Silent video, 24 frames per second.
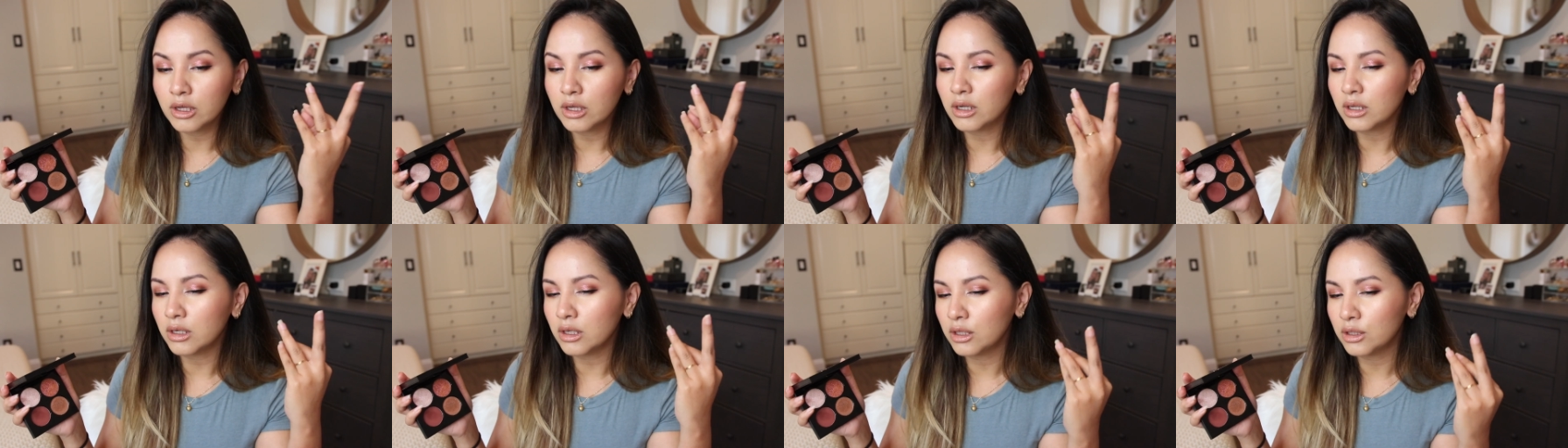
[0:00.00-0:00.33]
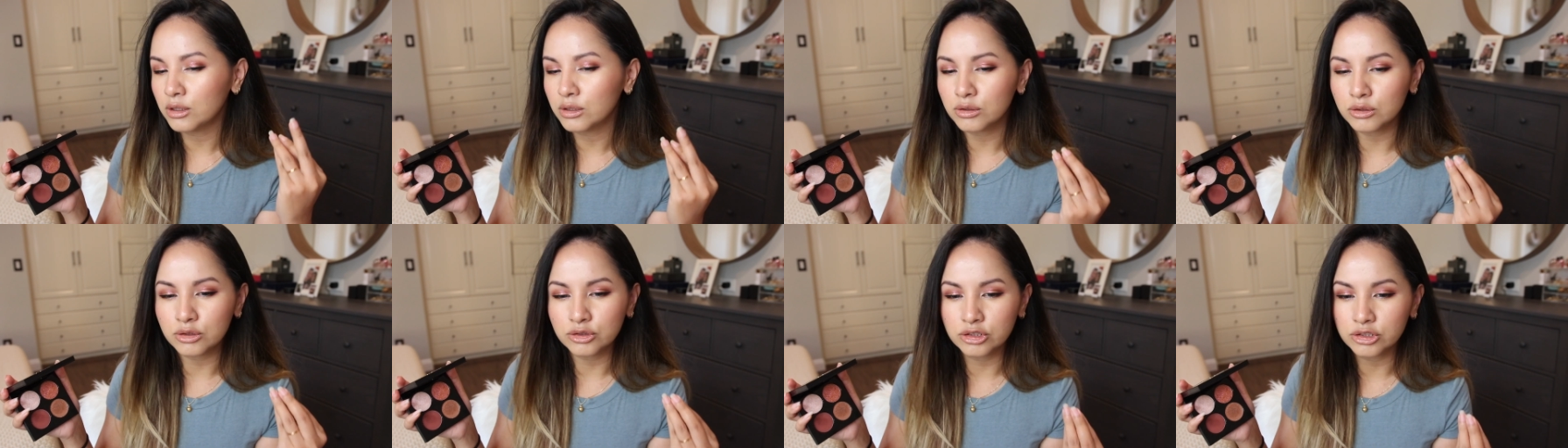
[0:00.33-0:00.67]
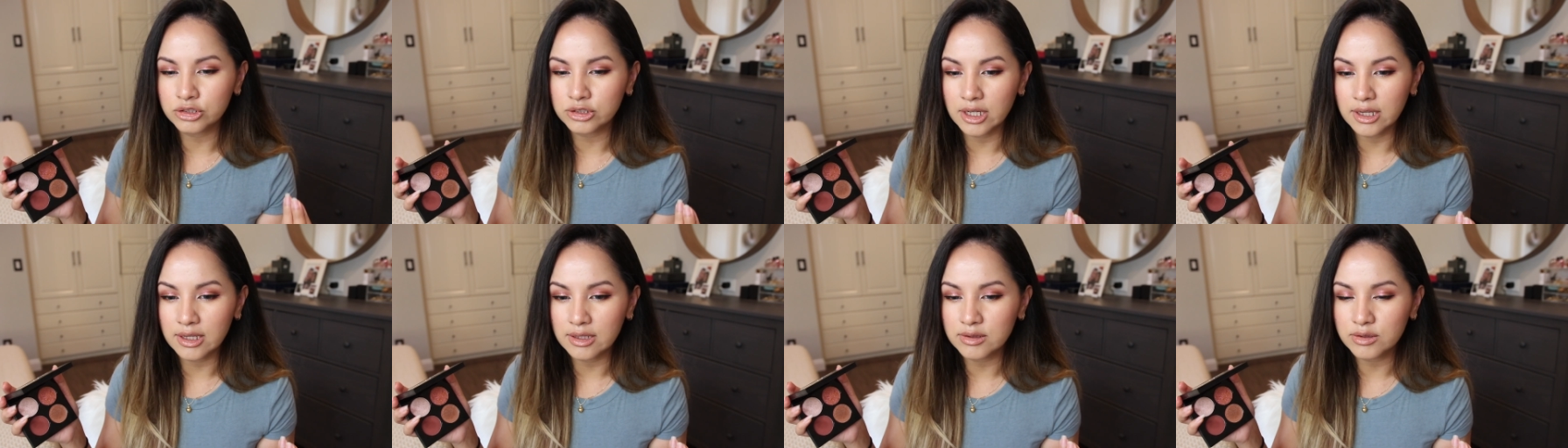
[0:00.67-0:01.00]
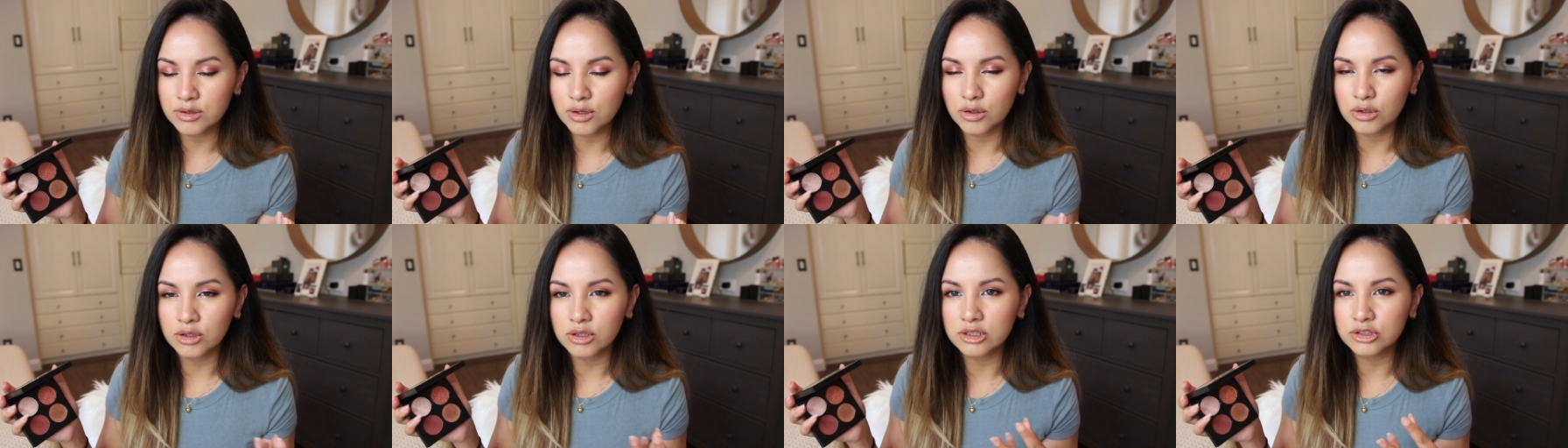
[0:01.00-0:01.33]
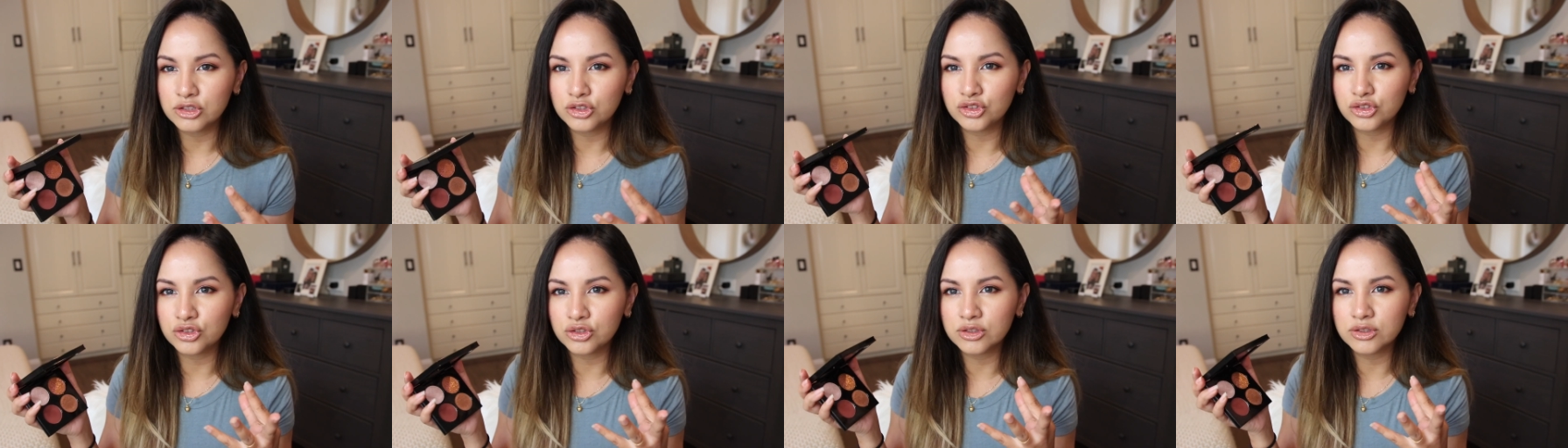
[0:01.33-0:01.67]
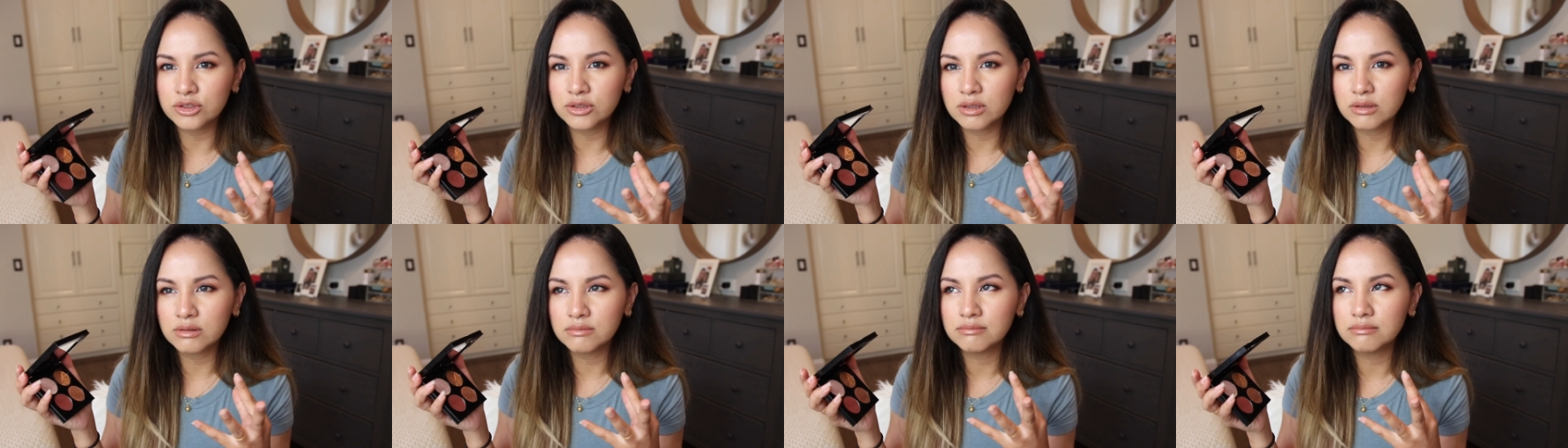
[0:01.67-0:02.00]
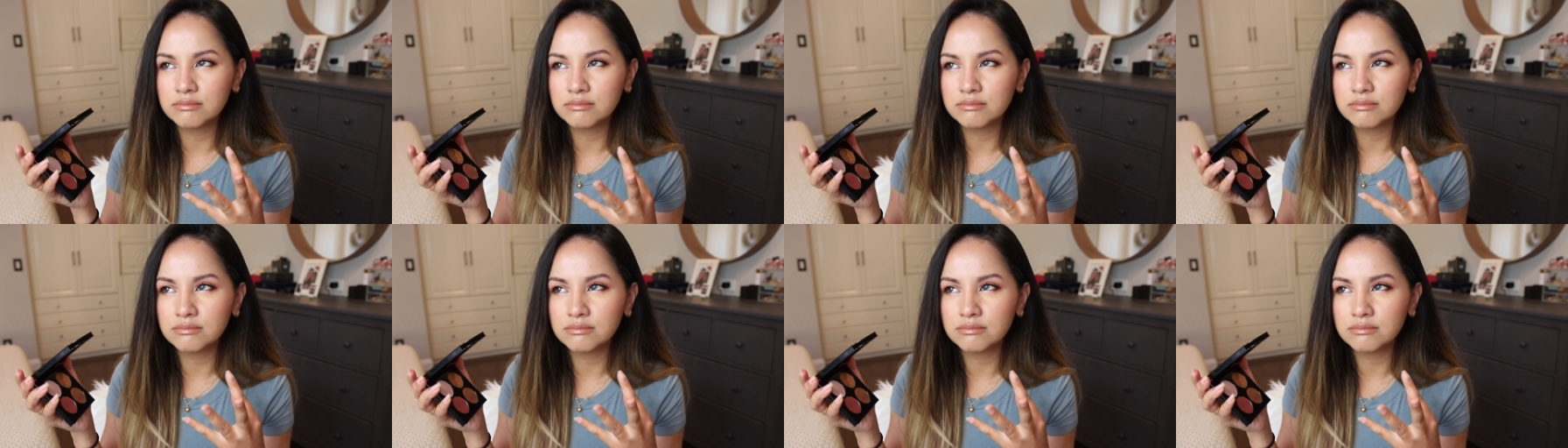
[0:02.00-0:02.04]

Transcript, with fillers: glitter shades are. It's just,